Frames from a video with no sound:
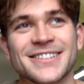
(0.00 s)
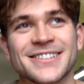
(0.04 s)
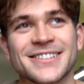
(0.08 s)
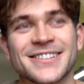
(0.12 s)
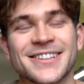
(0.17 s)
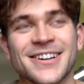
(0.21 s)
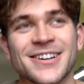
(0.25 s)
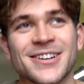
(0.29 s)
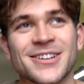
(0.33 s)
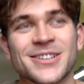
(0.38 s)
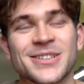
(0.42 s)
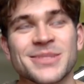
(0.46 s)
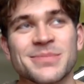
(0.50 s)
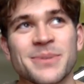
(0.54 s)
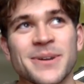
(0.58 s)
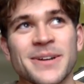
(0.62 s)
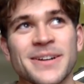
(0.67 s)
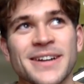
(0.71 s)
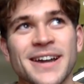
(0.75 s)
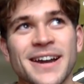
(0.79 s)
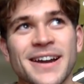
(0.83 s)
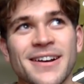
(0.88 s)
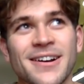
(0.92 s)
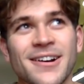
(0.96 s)
So it's
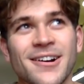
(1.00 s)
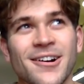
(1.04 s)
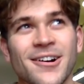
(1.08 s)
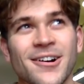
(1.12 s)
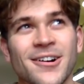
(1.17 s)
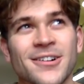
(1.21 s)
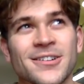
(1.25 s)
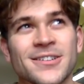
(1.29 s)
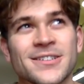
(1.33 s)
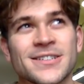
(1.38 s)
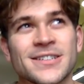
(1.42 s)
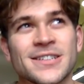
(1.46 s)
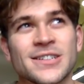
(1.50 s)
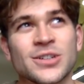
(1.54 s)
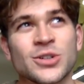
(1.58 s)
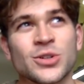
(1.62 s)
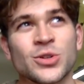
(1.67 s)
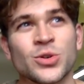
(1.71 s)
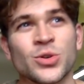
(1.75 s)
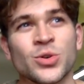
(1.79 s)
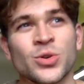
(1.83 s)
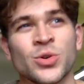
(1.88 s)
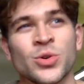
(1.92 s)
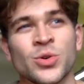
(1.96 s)
been kind of hard
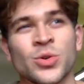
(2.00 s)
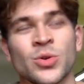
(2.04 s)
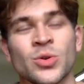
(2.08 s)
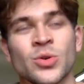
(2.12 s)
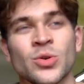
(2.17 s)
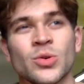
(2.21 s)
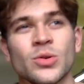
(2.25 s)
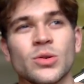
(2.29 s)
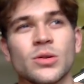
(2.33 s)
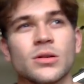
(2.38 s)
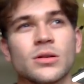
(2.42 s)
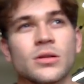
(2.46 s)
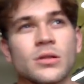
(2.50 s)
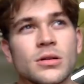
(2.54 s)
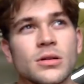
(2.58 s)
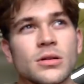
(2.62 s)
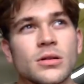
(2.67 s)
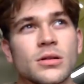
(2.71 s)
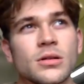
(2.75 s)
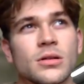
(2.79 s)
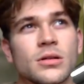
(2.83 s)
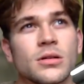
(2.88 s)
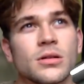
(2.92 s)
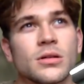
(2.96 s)
to
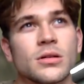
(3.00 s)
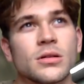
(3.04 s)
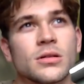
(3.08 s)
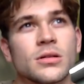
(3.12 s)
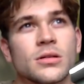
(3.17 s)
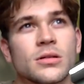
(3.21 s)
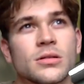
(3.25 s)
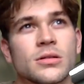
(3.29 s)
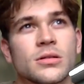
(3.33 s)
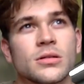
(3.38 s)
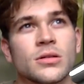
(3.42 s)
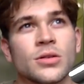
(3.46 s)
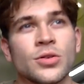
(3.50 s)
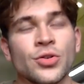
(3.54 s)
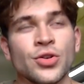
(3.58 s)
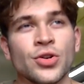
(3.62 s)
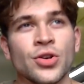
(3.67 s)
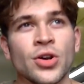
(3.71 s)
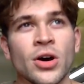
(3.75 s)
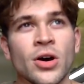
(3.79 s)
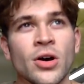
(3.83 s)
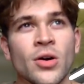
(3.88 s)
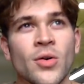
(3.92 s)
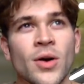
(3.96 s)

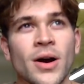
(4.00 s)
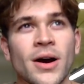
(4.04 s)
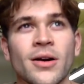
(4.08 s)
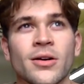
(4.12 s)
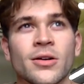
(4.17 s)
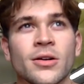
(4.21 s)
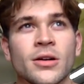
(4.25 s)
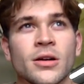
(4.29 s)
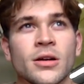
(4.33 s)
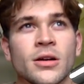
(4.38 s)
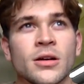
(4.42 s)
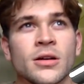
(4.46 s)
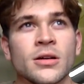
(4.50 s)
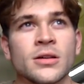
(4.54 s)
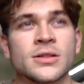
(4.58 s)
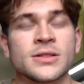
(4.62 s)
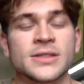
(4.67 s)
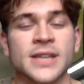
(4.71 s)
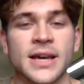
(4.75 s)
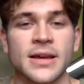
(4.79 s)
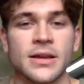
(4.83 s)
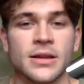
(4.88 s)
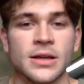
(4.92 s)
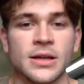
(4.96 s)
know how to
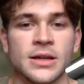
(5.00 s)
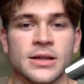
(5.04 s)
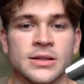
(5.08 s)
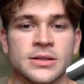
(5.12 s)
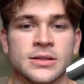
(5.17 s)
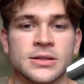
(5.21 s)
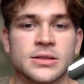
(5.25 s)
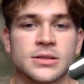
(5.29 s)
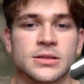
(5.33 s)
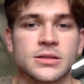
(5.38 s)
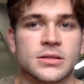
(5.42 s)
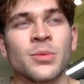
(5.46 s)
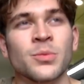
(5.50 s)
say this.